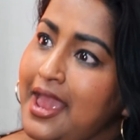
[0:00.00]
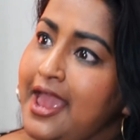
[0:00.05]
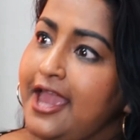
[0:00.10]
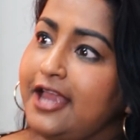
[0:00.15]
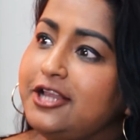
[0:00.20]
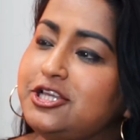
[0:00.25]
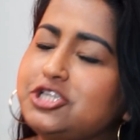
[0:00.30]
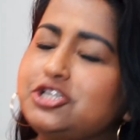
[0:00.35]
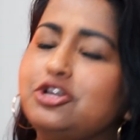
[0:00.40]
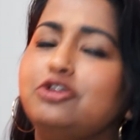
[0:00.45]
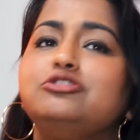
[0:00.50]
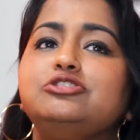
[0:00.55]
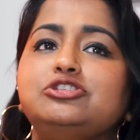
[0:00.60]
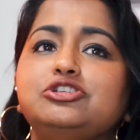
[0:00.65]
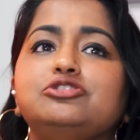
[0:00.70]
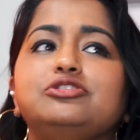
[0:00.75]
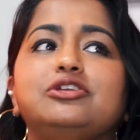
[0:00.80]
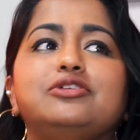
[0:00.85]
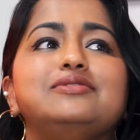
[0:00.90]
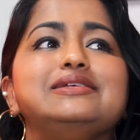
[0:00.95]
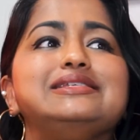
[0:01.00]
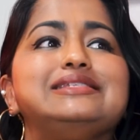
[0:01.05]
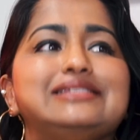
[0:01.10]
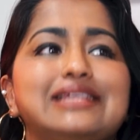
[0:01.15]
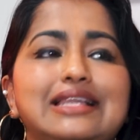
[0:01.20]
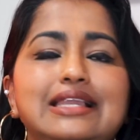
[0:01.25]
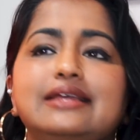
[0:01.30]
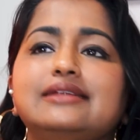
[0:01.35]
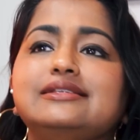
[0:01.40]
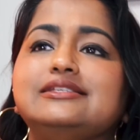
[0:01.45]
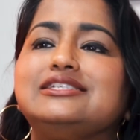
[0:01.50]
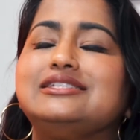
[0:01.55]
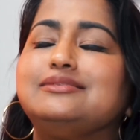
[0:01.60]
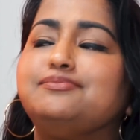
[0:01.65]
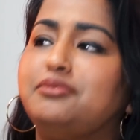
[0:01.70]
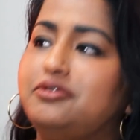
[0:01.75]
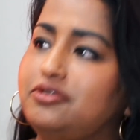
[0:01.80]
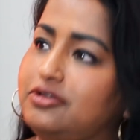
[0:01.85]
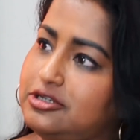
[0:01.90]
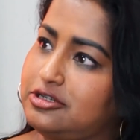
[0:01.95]
It shows you the resilient
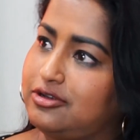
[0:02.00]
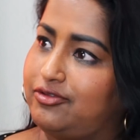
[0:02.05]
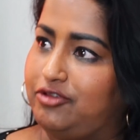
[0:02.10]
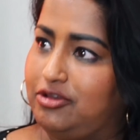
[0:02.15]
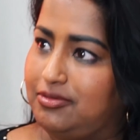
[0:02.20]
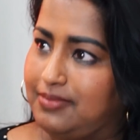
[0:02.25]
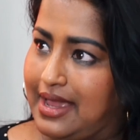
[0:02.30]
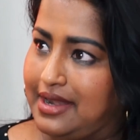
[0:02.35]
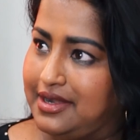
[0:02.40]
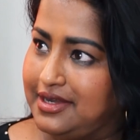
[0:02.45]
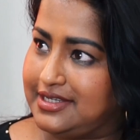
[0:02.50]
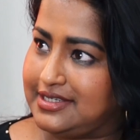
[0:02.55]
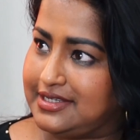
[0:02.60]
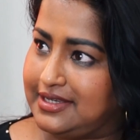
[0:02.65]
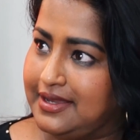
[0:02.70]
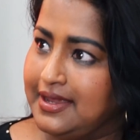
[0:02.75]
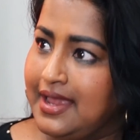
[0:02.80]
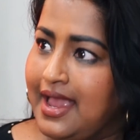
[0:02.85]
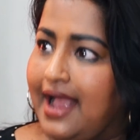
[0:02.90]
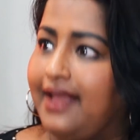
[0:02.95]
spirit of humanity.